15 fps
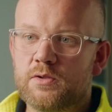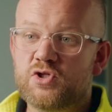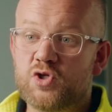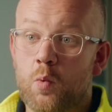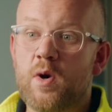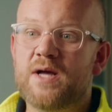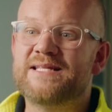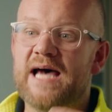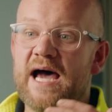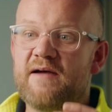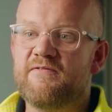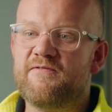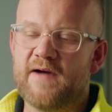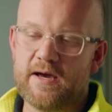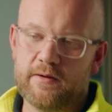So what
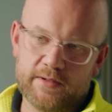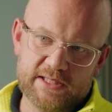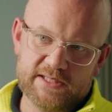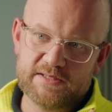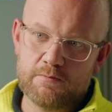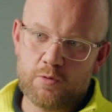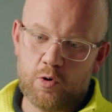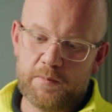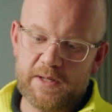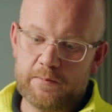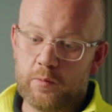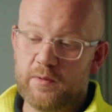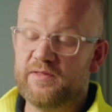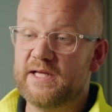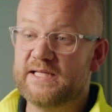I've found is more
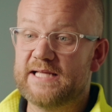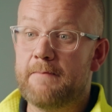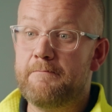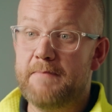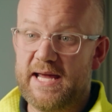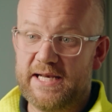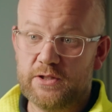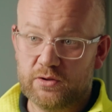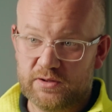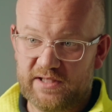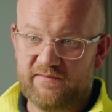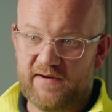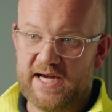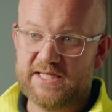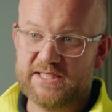people with things like medical
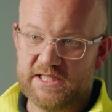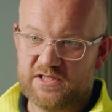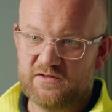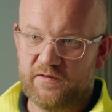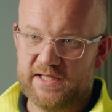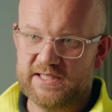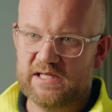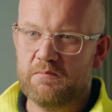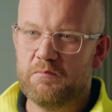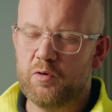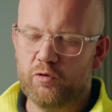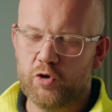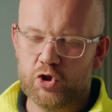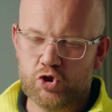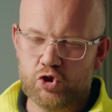devices, for
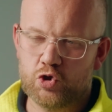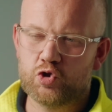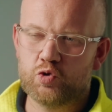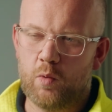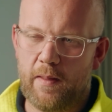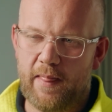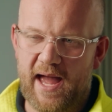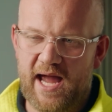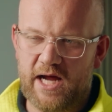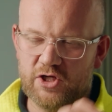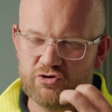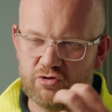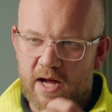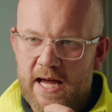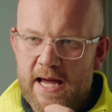example, that just want that
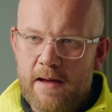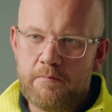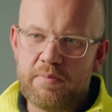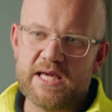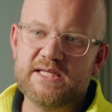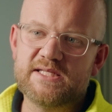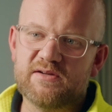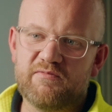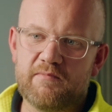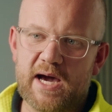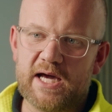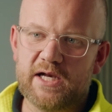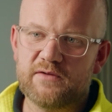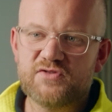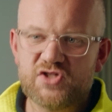extra peace of mind of